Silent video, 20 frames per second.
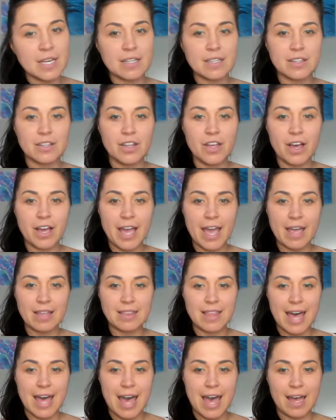Look at
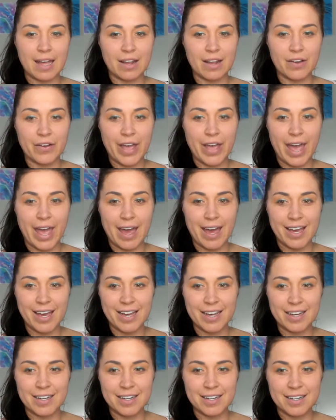that,
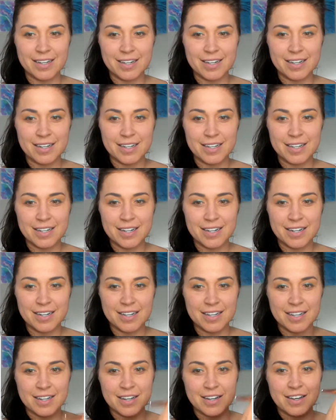okay?
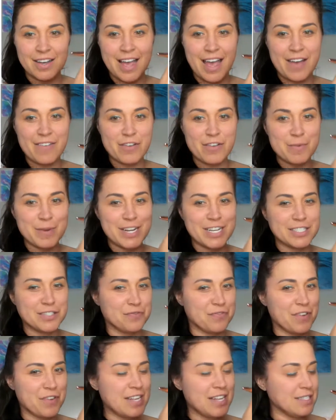Everybody's
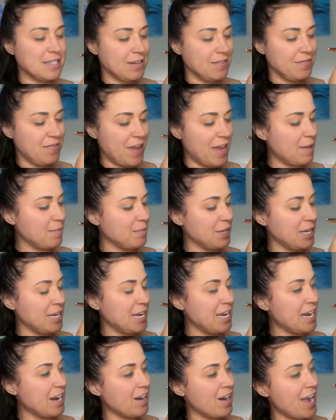friends and family
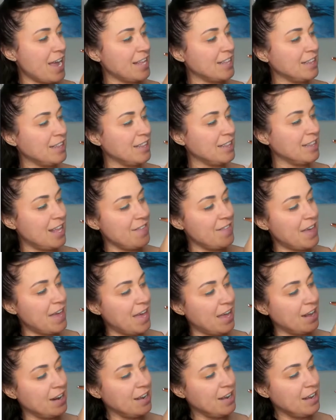here, I love
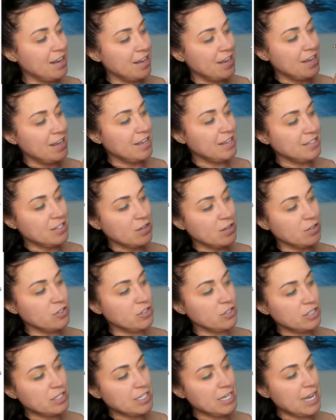it. So
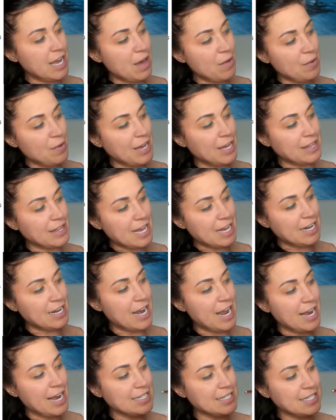do you see how we get that
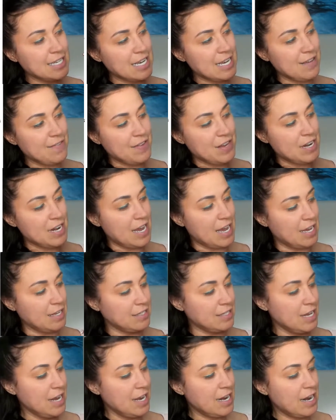nice
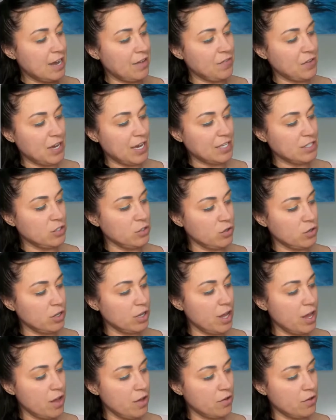evenness? Now, if you get too
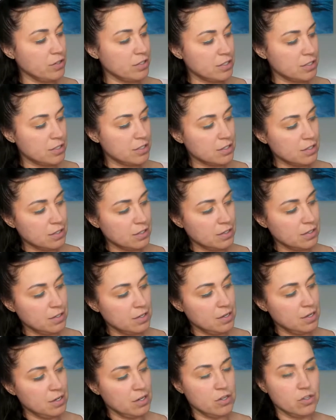close,
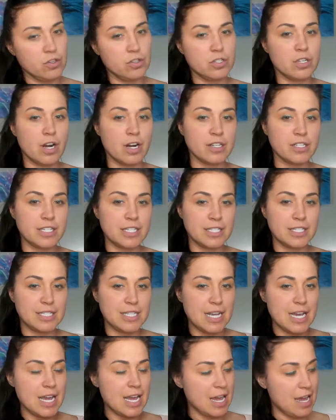you start to
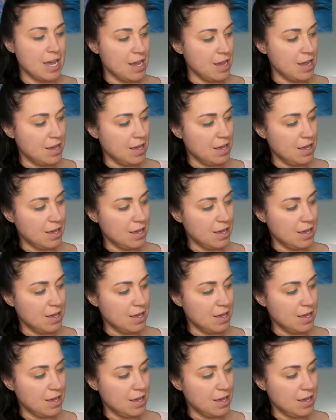see